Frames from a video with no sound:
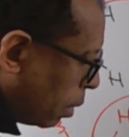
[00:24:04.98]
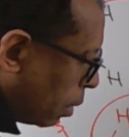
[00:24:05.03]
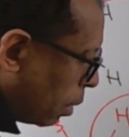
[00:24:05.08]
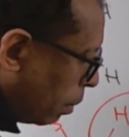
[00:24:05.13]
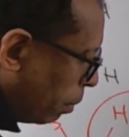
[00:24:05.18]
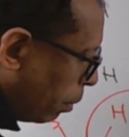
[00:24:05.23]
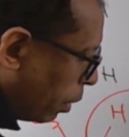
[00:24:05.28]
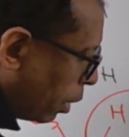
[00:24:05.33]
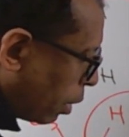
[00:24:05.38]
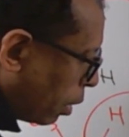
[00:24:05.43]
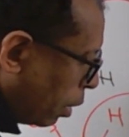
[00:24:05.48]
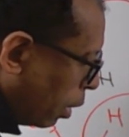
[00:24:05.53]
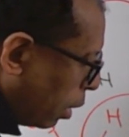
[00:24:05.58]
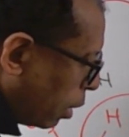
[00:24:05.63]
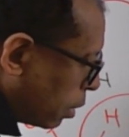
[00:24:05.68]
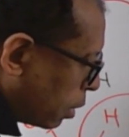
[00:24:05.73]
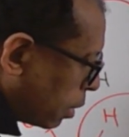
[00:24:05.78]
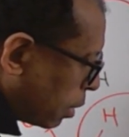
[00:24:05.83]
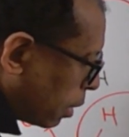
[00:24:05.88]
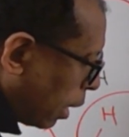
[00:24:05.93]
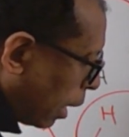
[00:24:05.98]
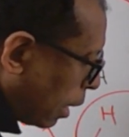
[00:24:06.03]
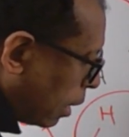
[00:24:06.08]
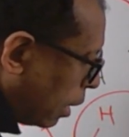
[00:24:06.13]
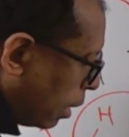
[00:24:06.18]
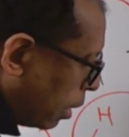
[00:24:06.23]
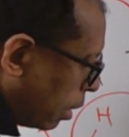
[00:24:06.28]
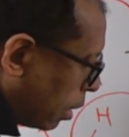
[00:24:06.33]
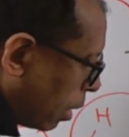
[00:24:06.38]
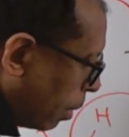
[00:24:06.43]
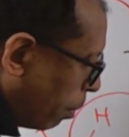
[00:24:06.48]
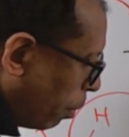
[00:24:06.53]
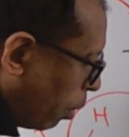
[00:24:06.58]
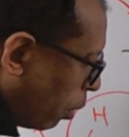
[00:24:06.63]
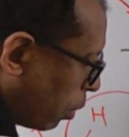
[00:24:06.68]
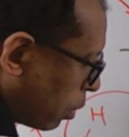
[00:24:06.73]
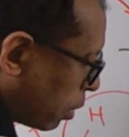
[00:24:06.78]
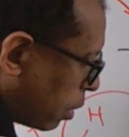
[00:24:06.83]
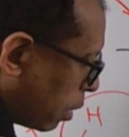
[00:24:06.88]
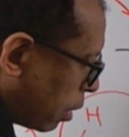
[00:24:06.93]
because that is the
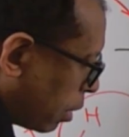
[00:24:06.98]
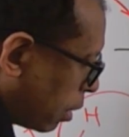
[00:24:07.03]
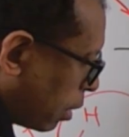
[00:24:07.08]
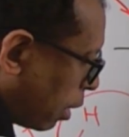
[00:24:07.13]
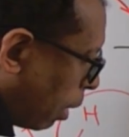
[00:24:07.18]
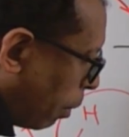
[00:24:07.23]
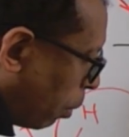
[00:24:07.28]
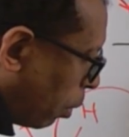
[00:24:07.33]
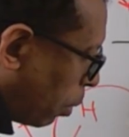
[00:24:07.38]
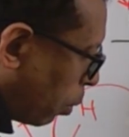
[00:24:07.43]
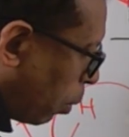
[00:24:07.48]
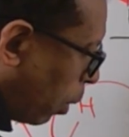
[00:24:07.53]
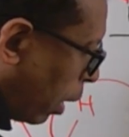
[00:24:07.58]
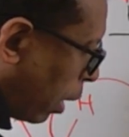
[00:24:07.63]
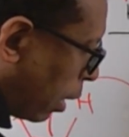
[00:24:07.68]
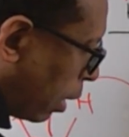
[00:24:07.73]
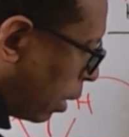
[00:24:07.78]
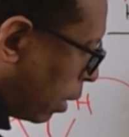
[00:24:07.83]
most stable one.